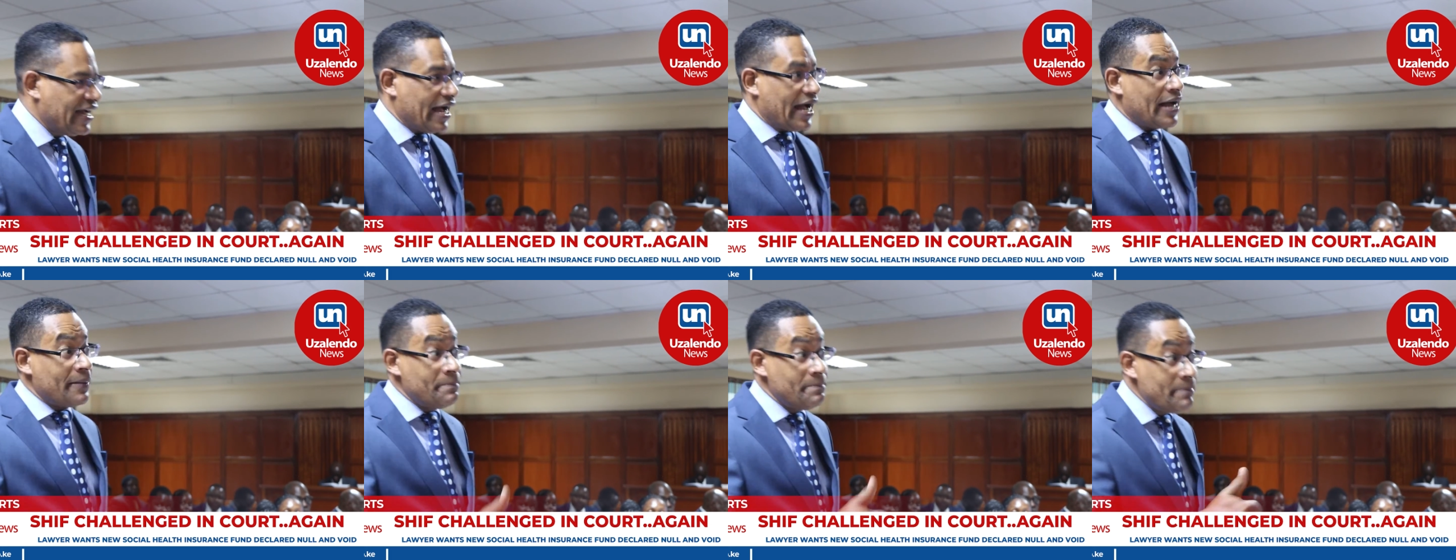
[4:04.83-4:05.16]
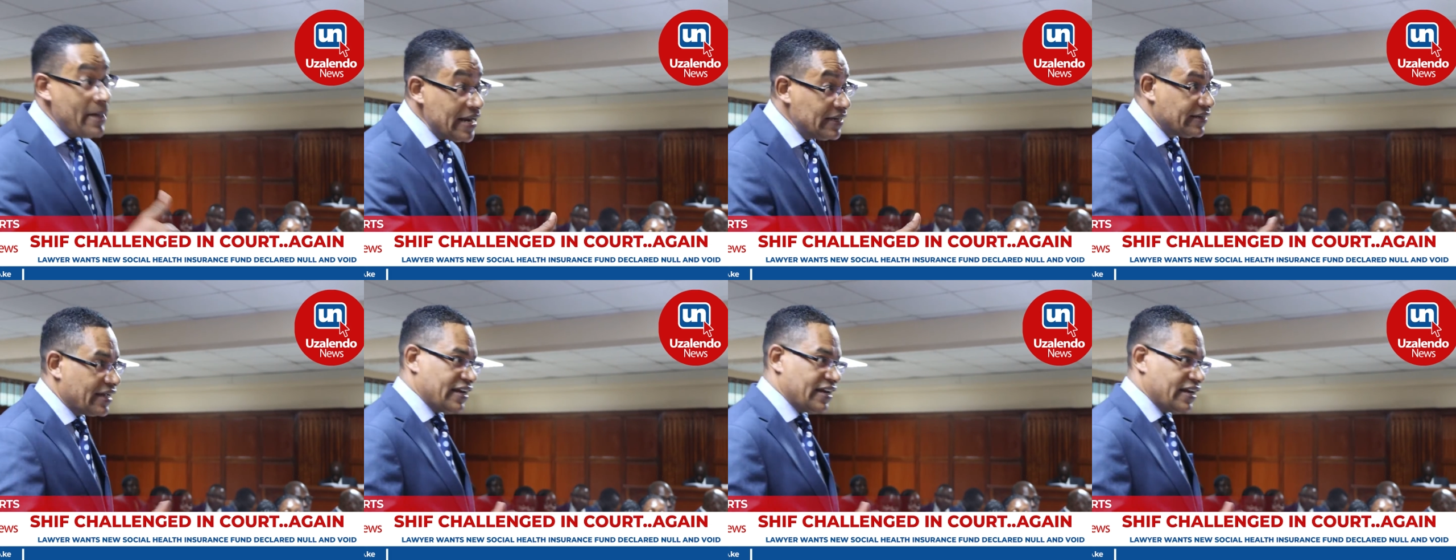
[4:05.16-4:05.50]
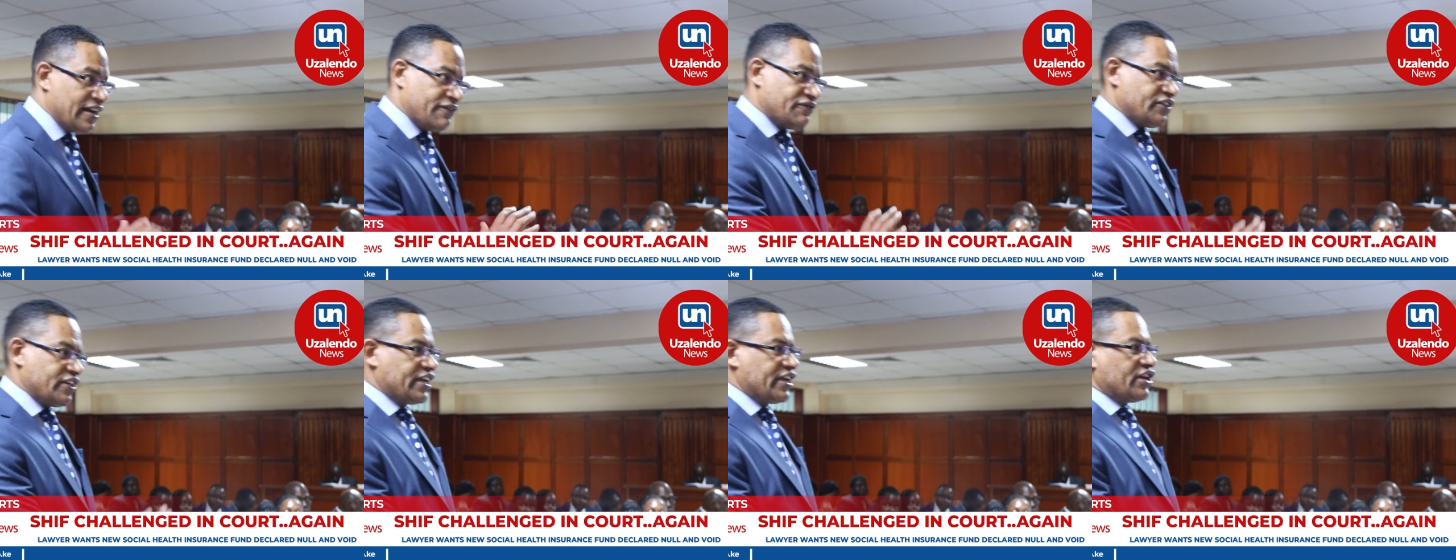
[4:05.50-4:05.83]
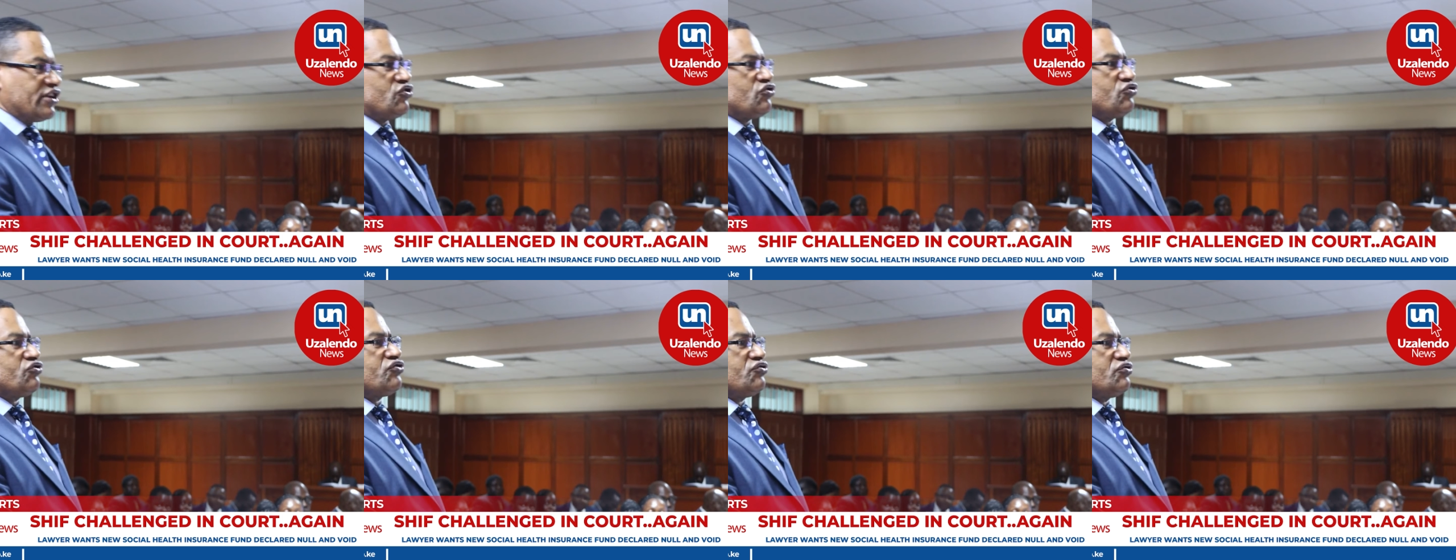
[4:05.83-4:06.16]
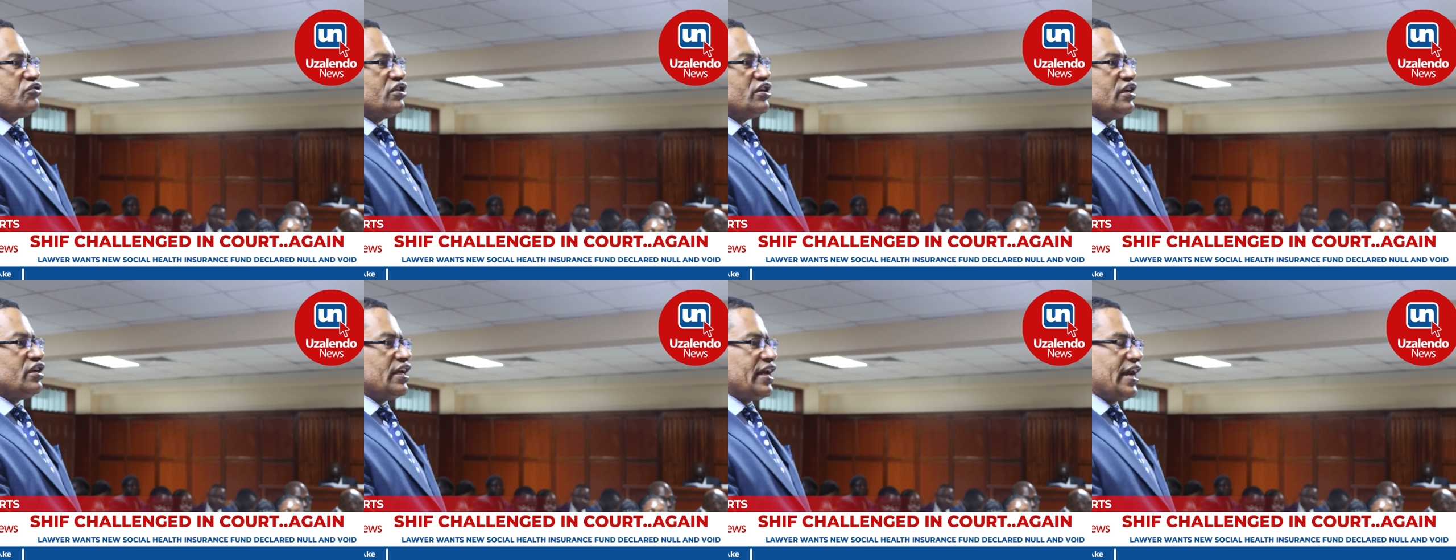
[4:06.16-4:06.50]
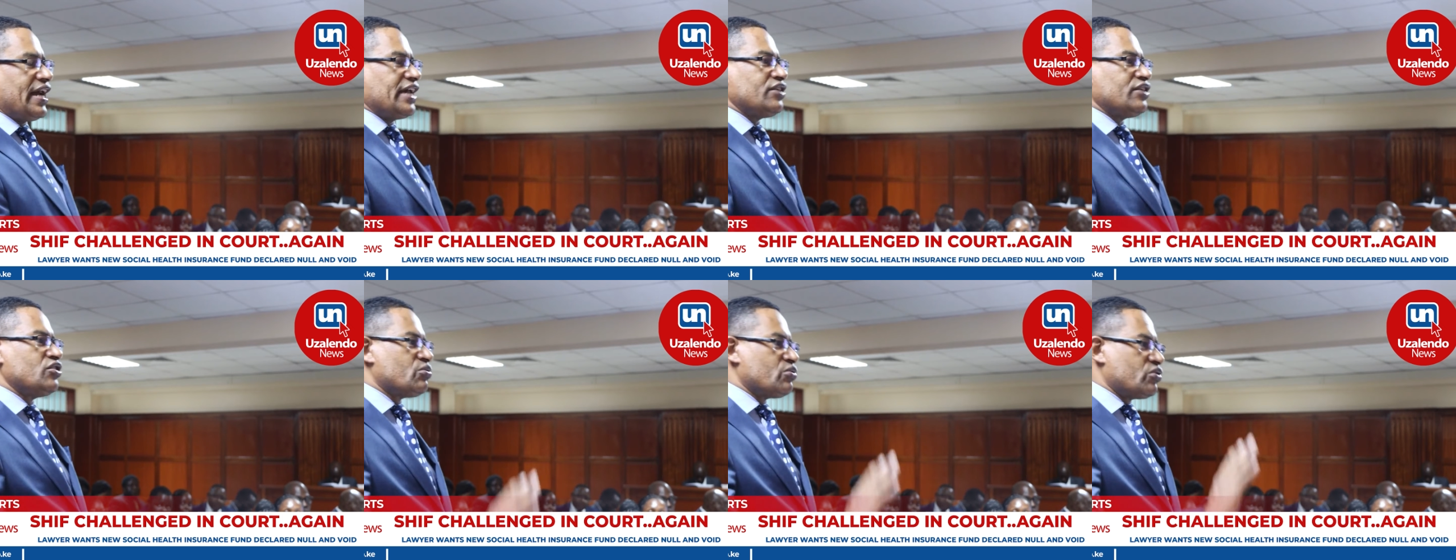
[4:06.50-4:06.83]
amend, and I've taken you through.
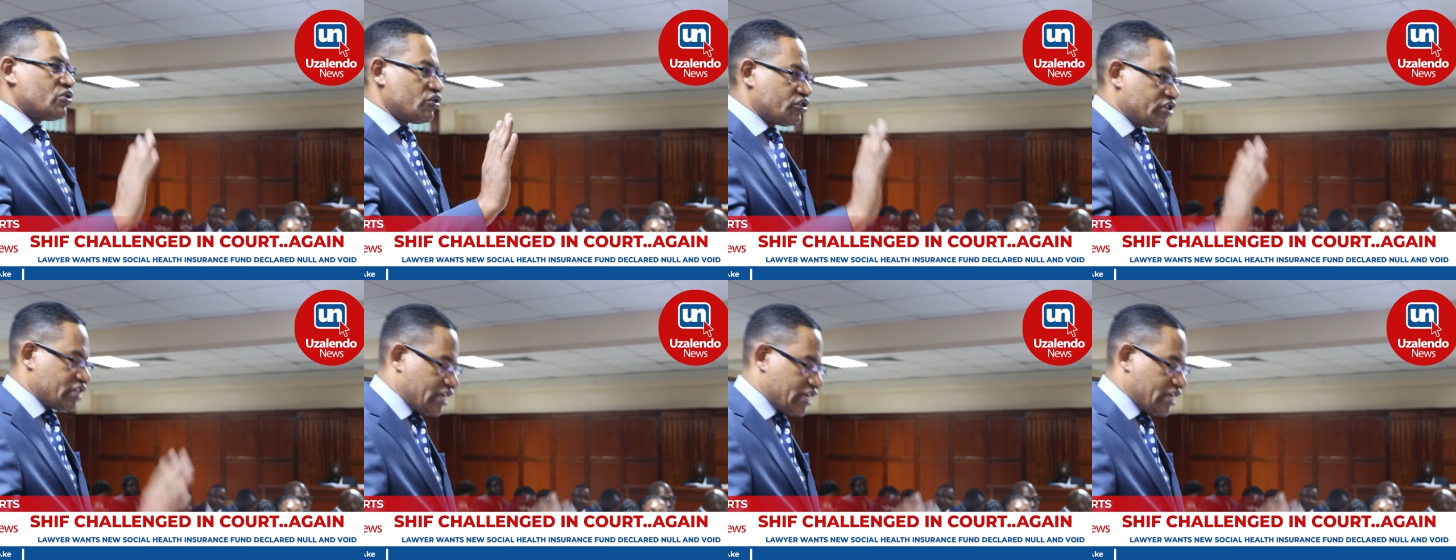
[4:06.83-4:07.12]
I don't want to